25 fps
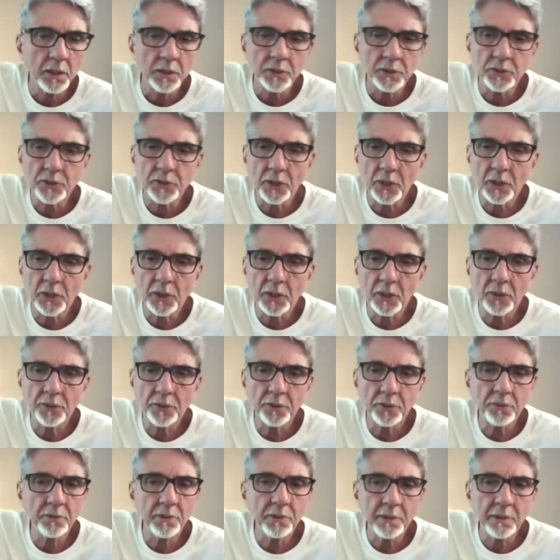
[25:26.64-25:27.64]
So
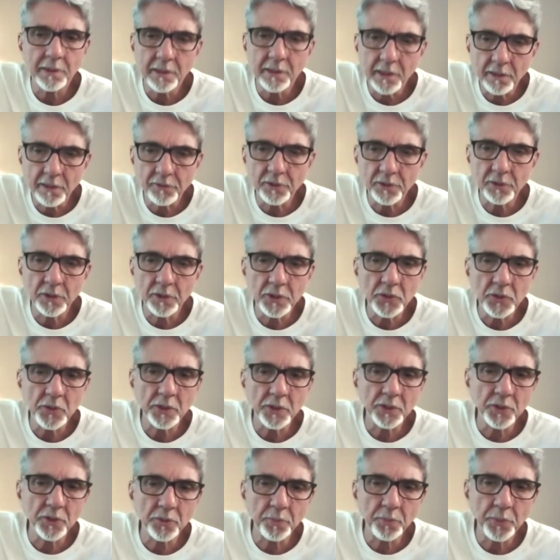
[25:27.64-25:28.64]
you will never going to
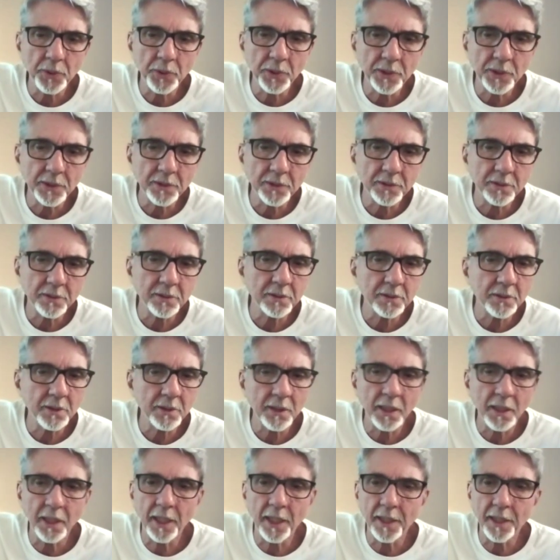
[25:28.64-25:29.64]
experience
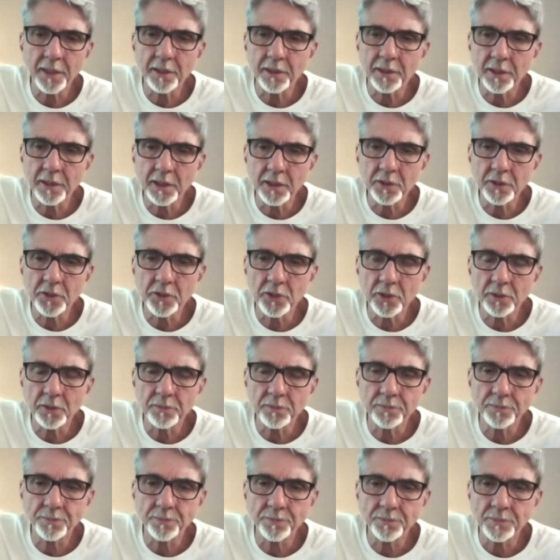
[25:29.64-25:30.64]
the higher nature.
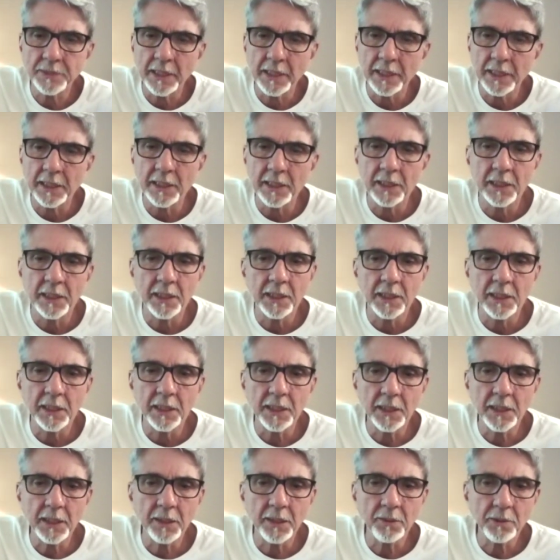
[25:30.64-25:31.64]

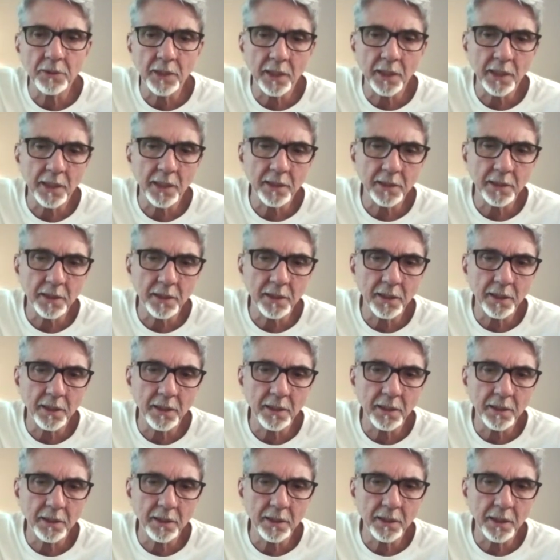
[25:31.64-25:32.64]
In
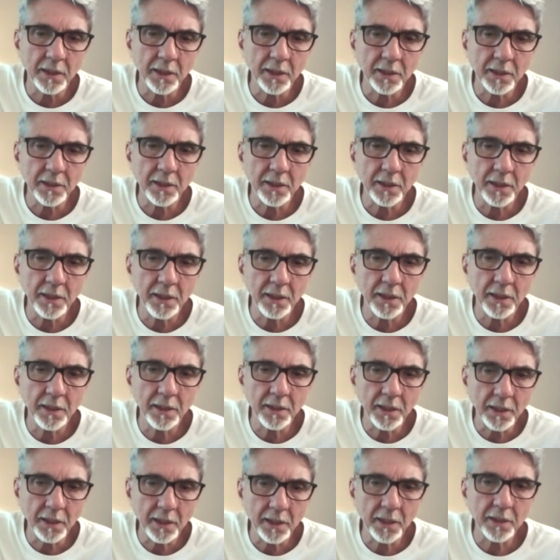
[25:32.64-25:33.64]

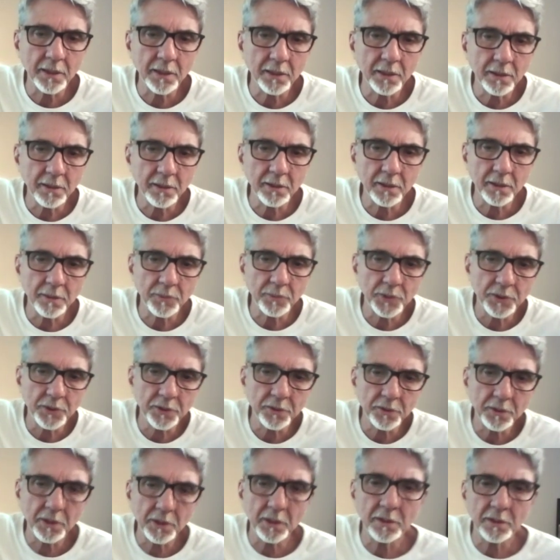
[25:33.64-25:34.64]
another terms,
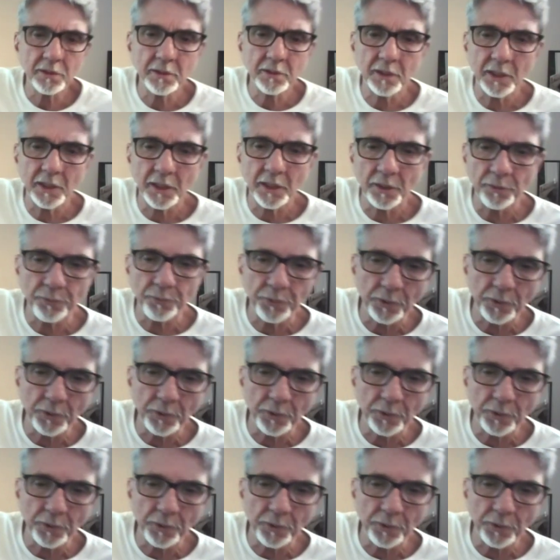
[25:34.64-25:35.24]
you can say,